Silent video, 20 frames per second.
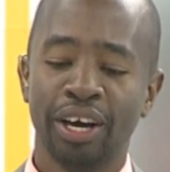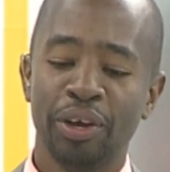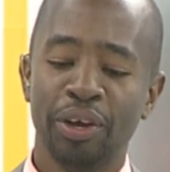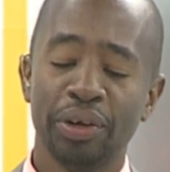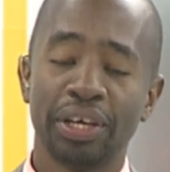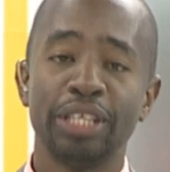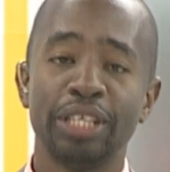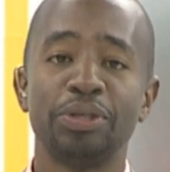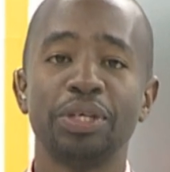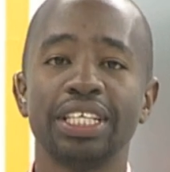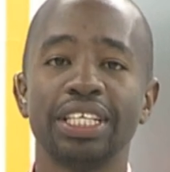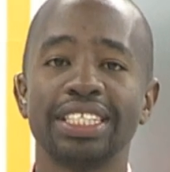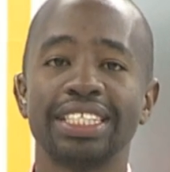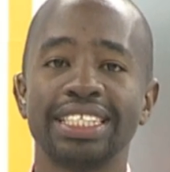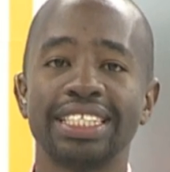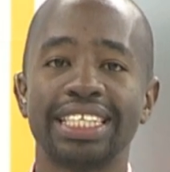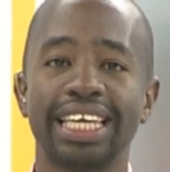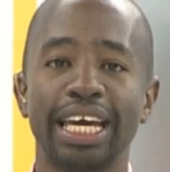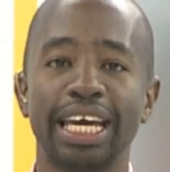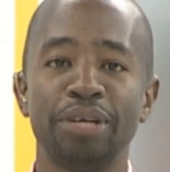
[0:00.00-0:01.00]
You can tweet us
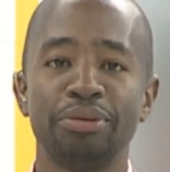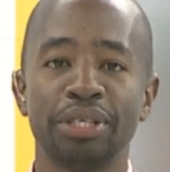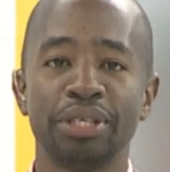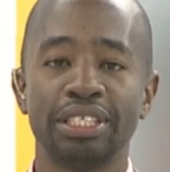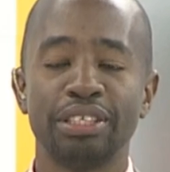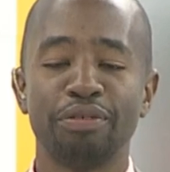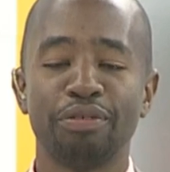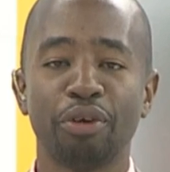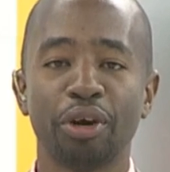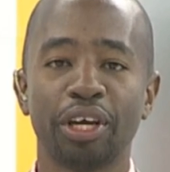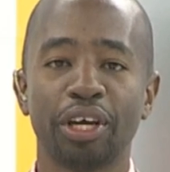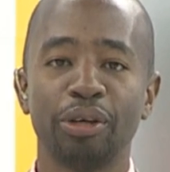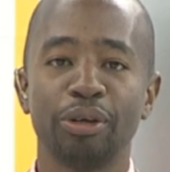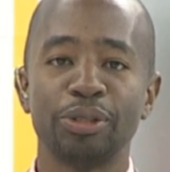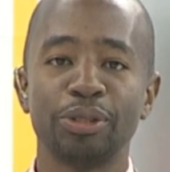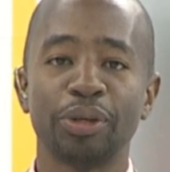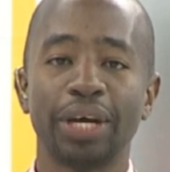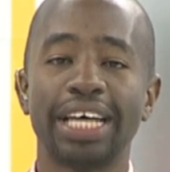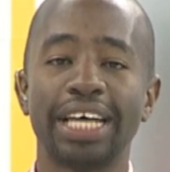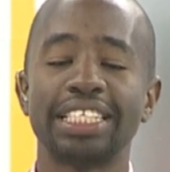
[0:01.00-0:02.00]
at K24. You can
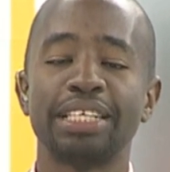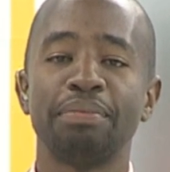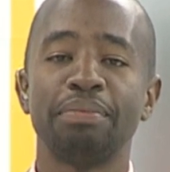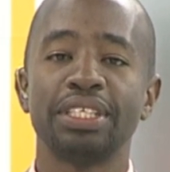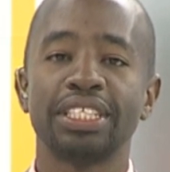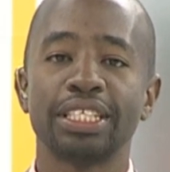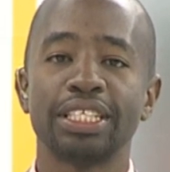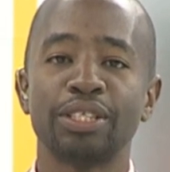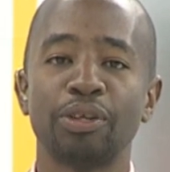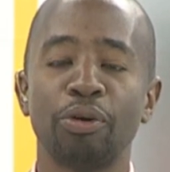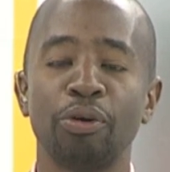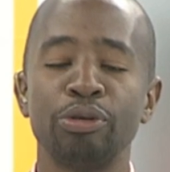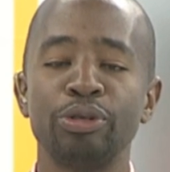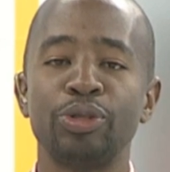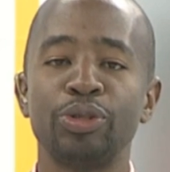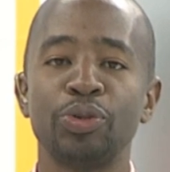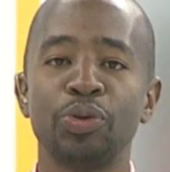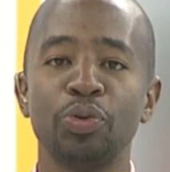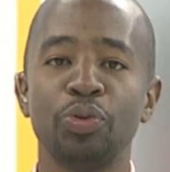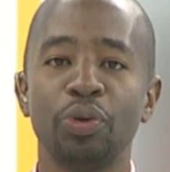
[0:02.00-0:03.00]
also SMS us on
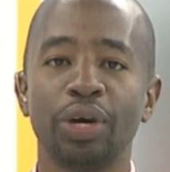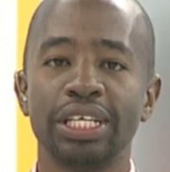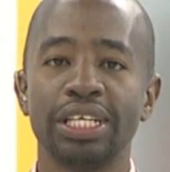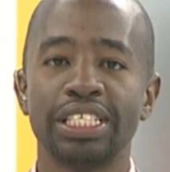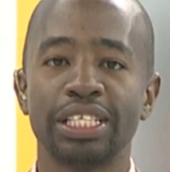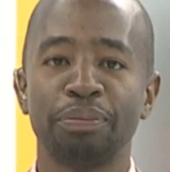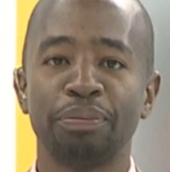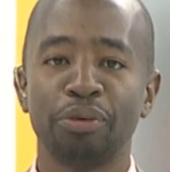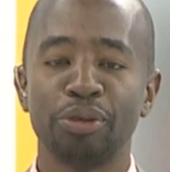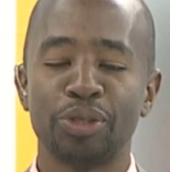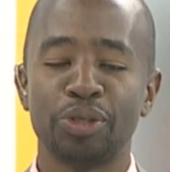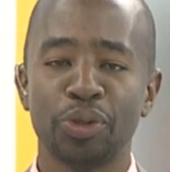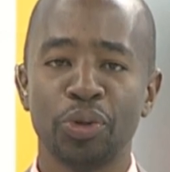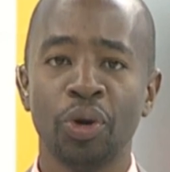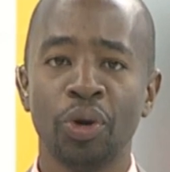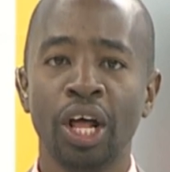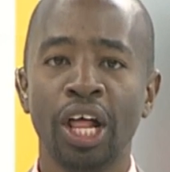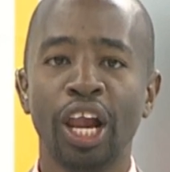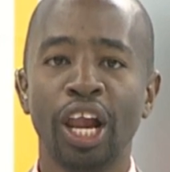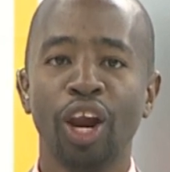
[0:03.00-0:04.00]

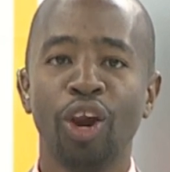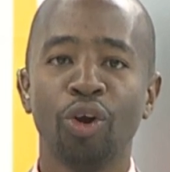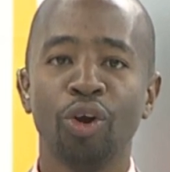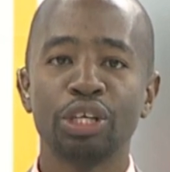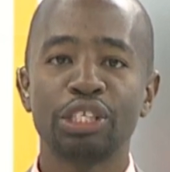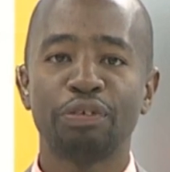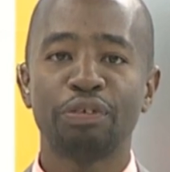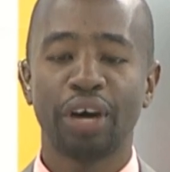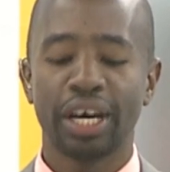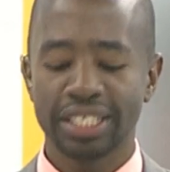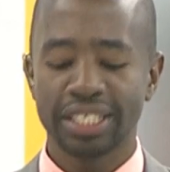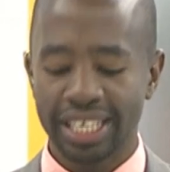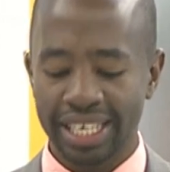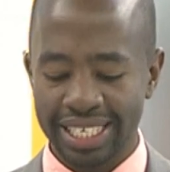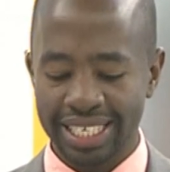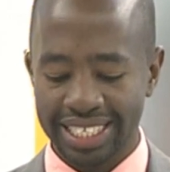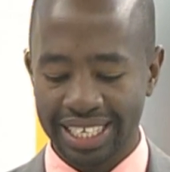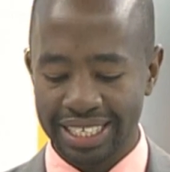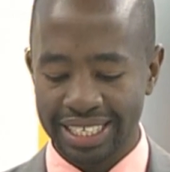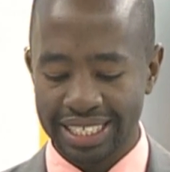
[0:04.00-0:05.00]
21222. Lots for us to
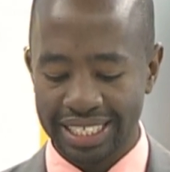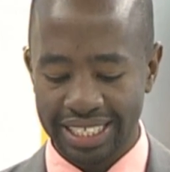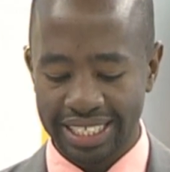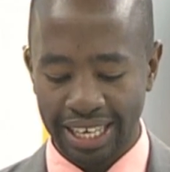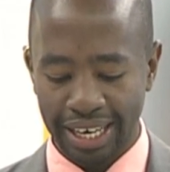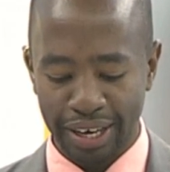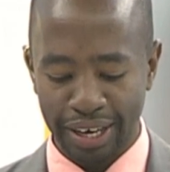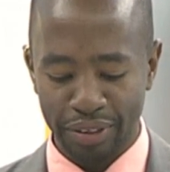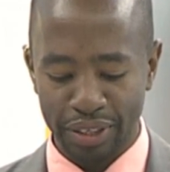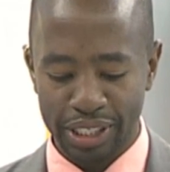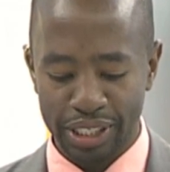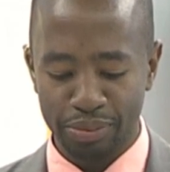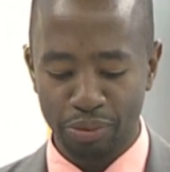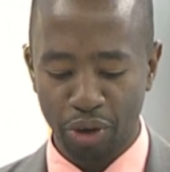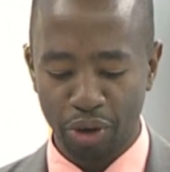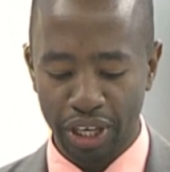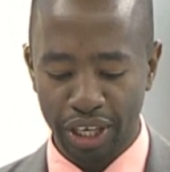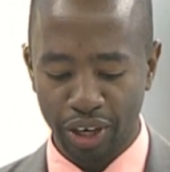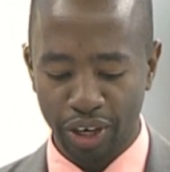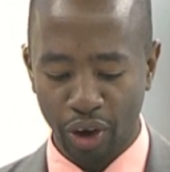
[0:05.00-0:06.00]
discuss this
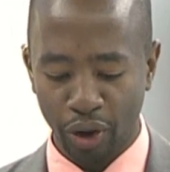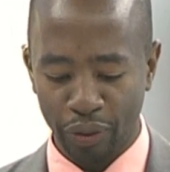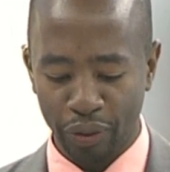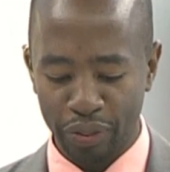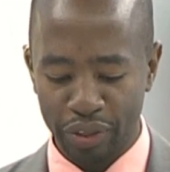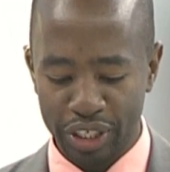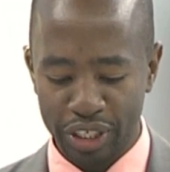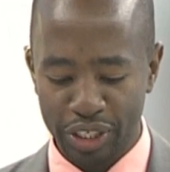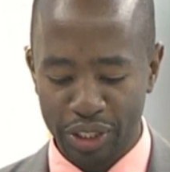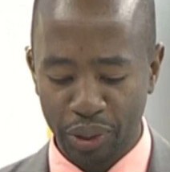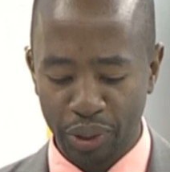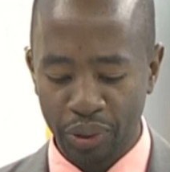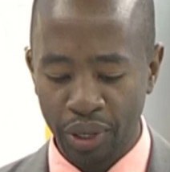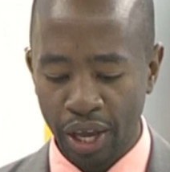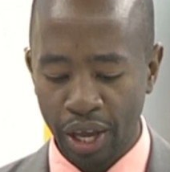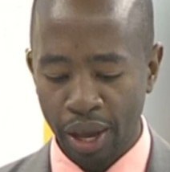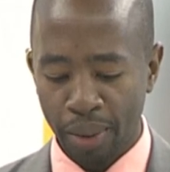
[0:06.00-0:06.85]
morning on the show.